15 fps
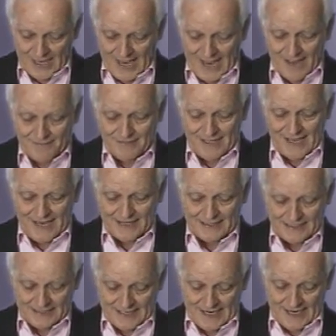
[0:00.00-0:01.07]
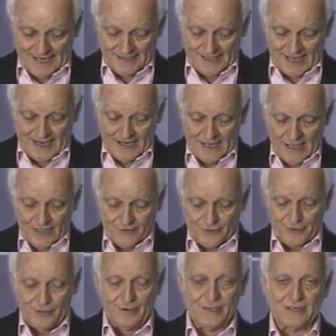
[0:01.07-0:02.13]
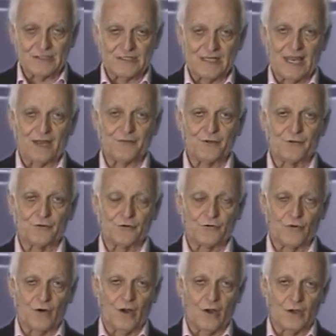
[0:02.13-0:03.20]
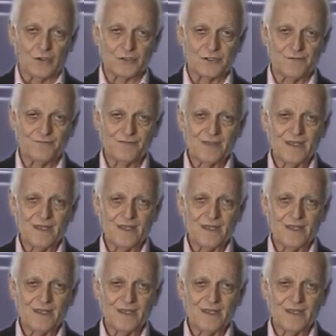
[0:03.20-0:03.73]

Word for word: I'm glad today that through His death on the cross,